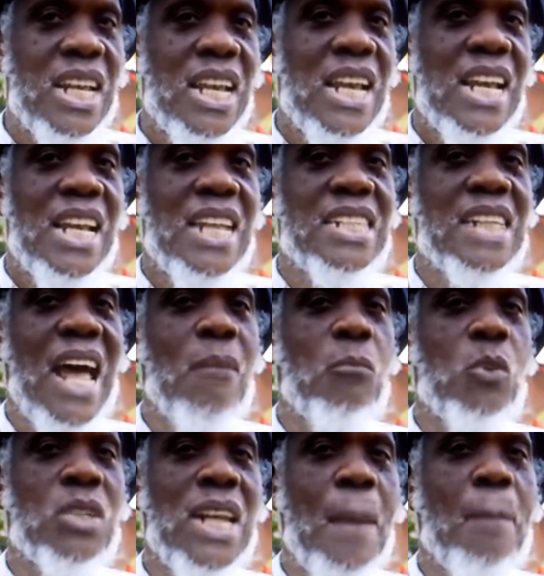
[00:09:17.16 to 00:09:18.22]
is
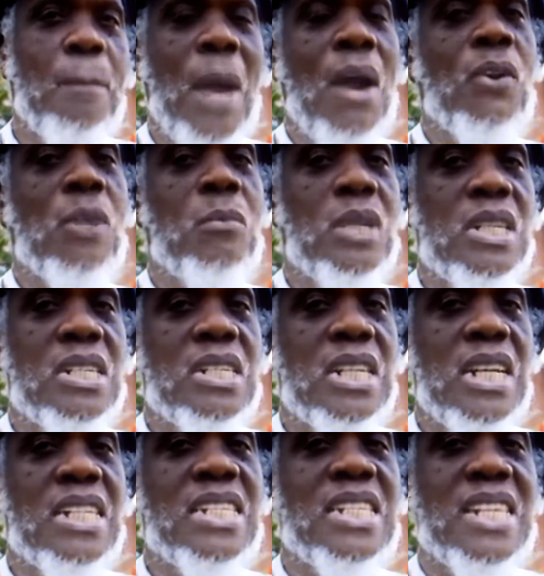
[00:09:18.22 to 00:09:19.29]
almost like parables.
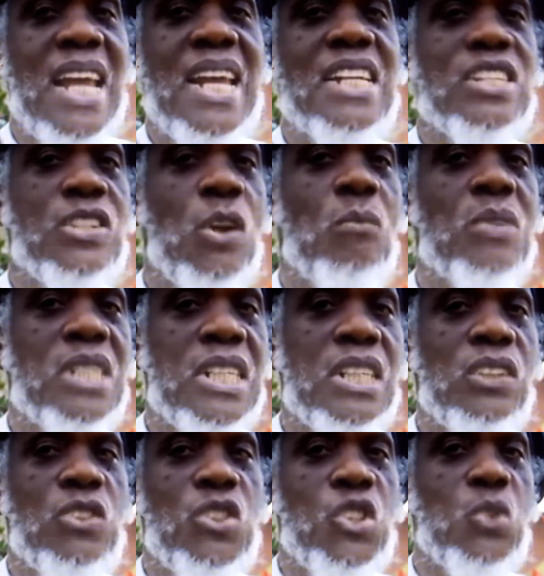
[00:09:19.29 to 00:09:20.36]
It's saying something
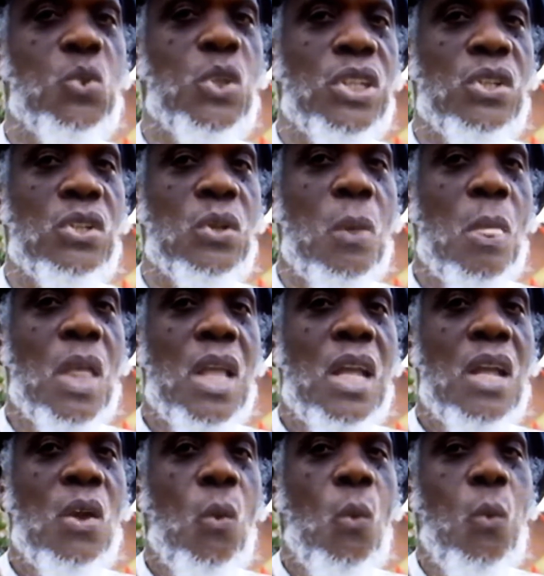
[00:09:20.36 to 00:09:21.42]
to show you
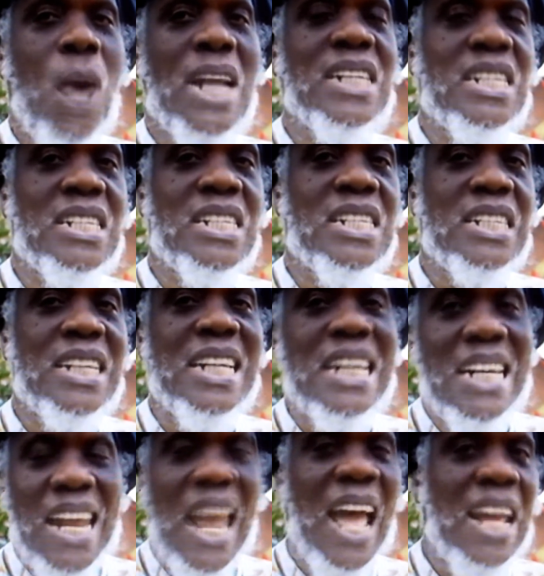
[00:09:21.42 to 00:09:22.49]
what is it
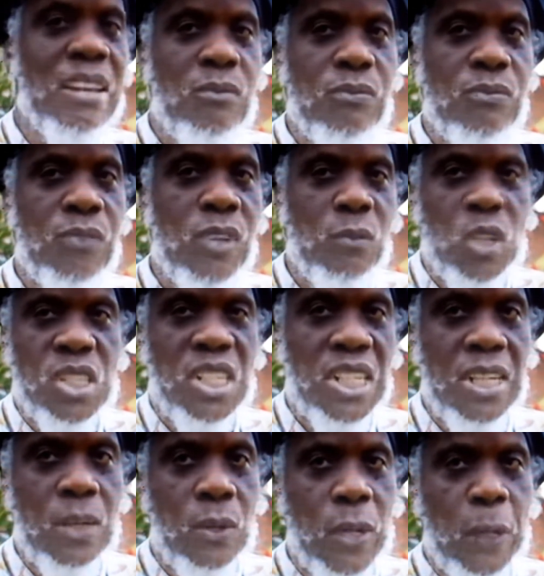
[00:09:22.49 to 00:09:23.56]
in life you must
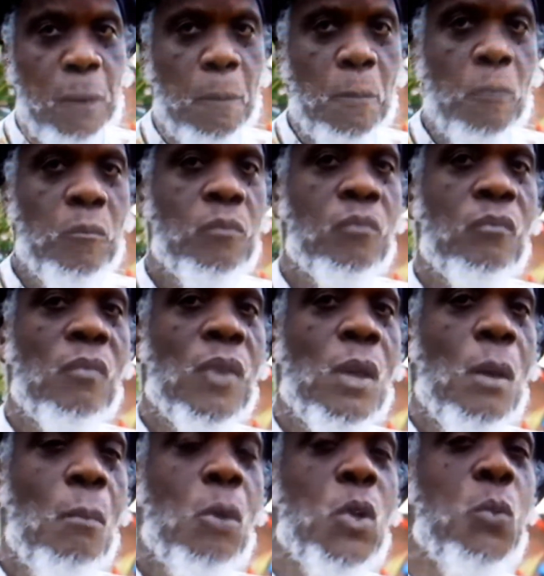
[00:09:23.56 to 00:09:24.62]
deal with.
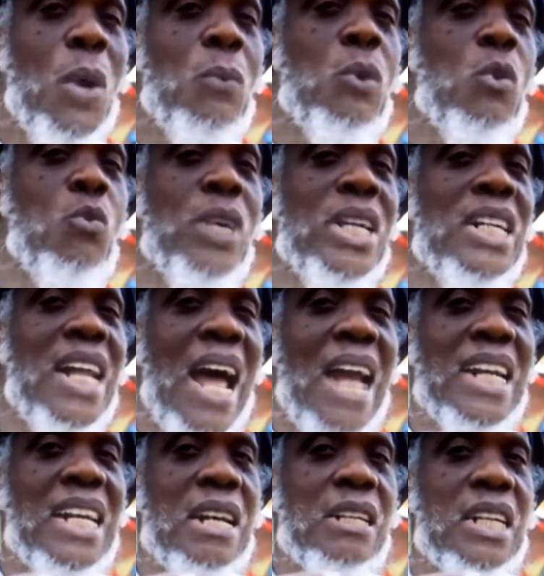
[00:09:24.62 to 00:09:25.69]
But when we read
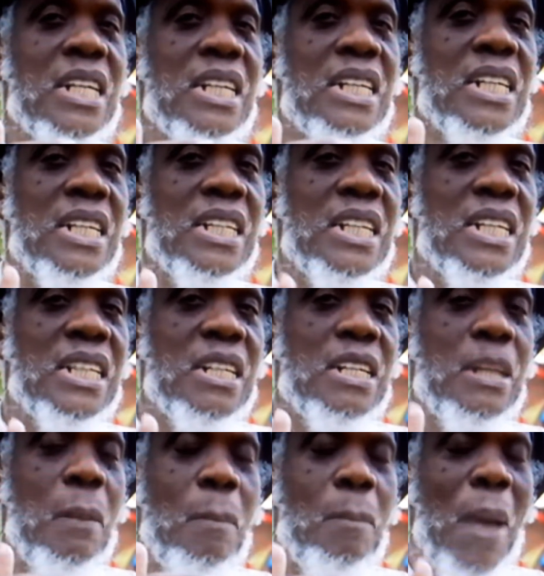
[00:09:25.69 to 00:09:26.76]

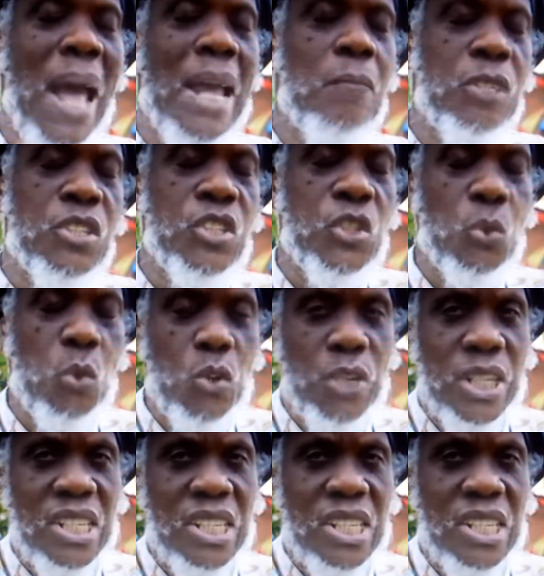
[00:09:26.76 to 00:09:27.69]
the Bible stories,